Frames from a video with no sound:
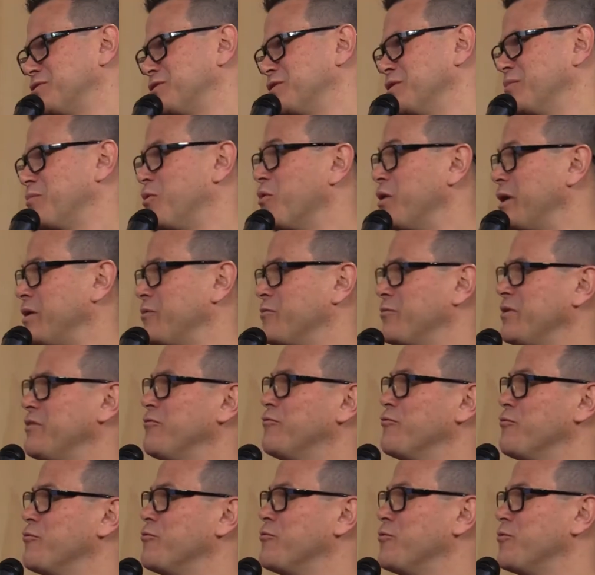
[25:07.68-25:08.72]
the point,
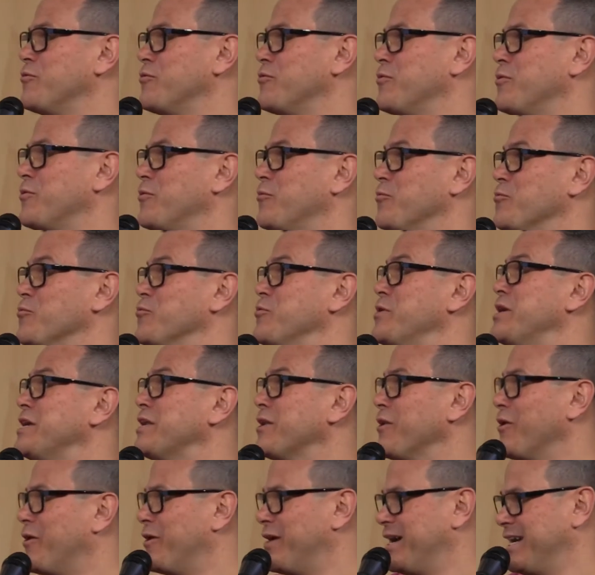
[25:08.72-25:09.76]
we've
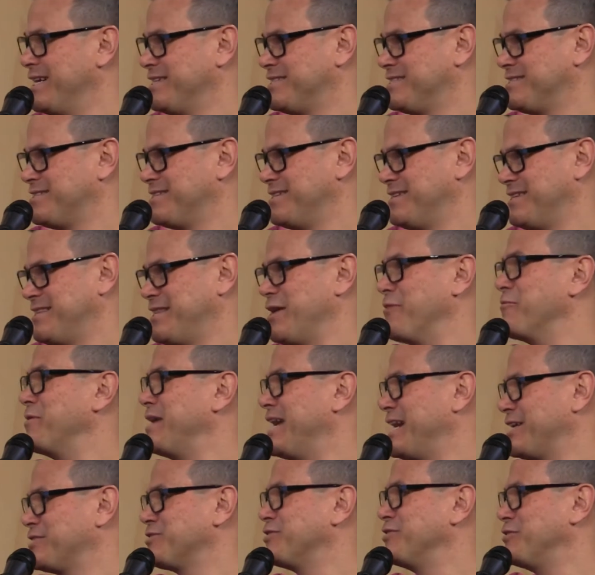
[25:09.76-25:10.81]
realized that we
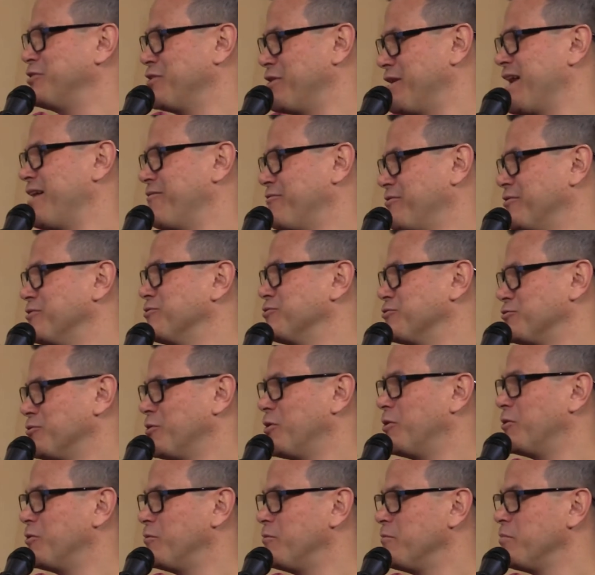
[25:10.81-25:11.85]
actually don't have
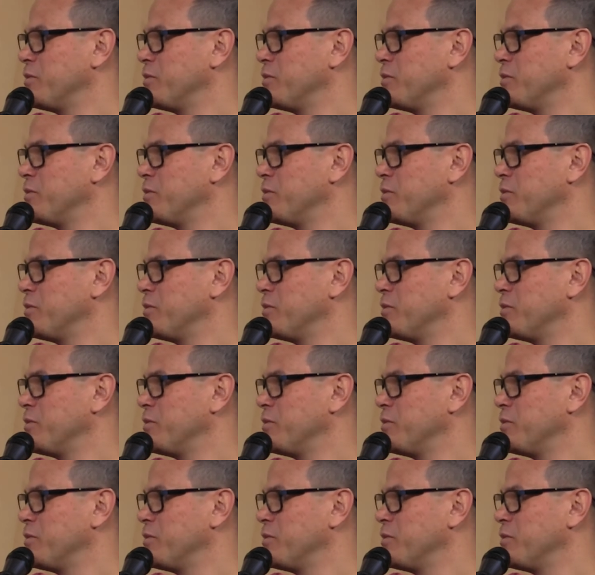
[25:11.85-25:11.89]
control.